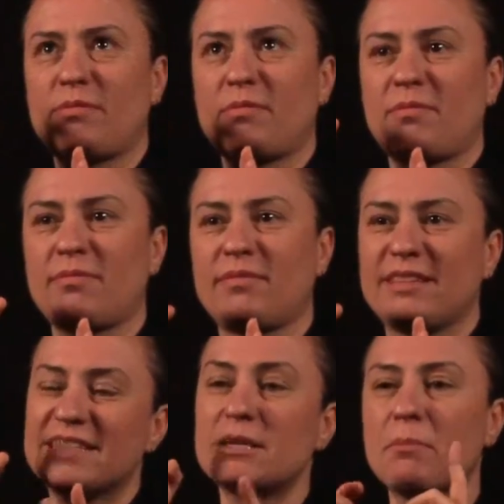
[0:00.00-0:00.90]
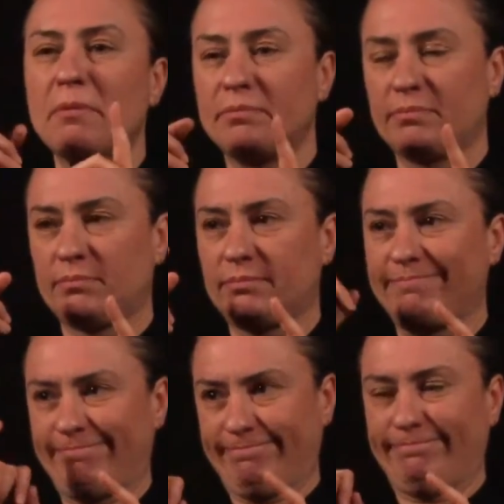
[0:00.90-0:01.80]
So I would think about that next
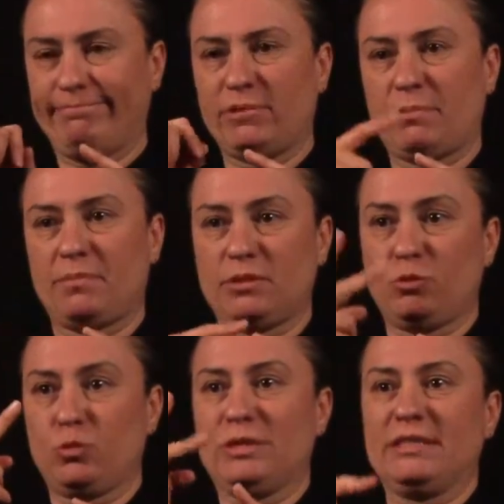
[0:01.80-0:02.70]
time when I'm presenting.